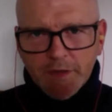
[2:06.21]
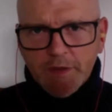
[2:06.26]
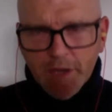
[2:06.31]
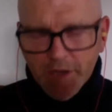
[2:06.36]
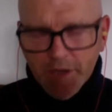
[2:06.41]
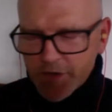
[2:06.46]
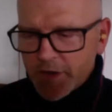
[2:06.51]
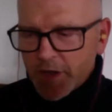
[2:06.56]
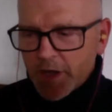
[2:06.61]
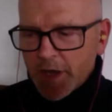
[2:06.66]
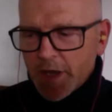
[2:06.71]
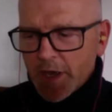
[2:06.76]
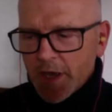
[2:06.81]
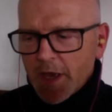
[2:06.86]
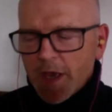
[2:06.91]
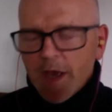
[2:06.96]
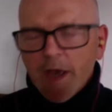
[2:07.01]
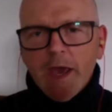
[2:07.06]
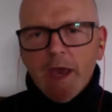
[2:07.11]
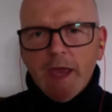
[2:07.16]
Then
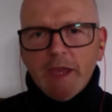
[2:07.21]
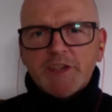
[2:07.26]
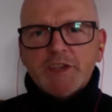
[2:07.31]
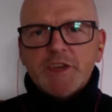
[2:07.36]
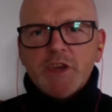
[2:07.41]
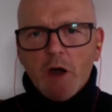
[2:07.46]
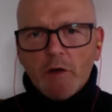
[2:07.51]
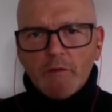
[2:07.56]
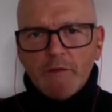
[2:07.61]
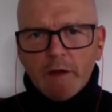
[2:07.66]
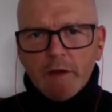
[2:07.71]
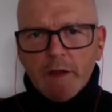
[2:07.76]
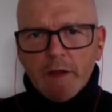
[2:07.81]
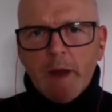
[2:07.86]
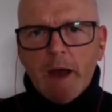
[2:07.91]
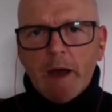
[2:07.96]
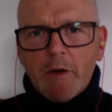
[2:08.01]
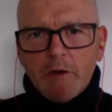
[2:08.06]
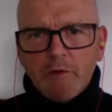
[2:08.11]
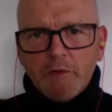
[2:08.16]
it's not very
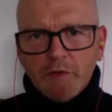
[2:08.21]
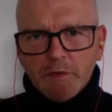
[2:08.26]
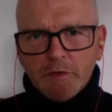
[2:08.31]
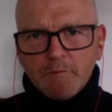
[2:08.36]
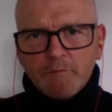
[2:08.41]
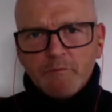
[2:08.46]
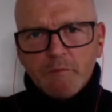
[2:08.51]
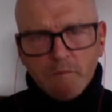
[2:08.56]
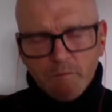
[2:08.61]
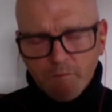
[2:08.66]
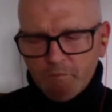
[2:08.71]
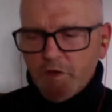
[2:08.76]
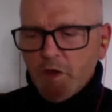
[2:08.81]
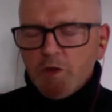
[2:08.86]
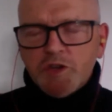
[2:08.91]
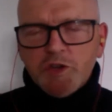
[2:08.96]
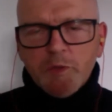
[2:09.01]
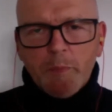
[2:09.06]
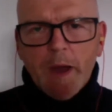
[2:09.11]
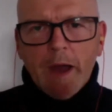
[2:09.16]
powerful.
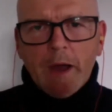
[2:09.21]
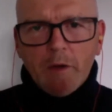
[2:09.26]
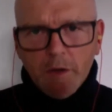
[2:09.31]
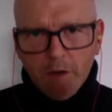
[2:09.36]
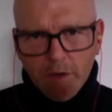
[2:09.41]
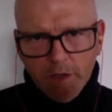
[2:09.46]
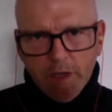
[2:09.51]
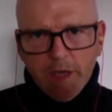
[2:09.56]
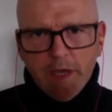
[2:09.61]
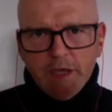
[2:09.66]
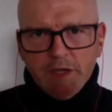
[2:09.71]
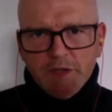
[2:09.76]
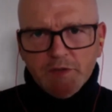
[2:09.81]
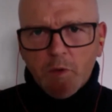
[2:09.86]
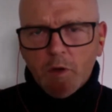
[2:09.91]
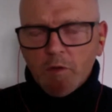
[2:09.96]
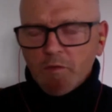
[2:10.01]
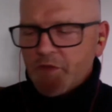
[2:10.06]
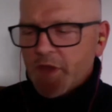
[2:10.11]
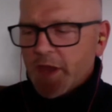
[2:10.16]
Future power is
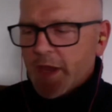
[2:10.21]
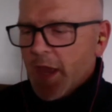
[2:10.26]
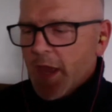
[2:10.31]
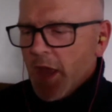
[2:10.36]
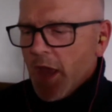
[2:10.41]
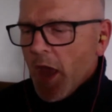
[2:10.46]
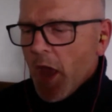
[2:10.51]
one thing.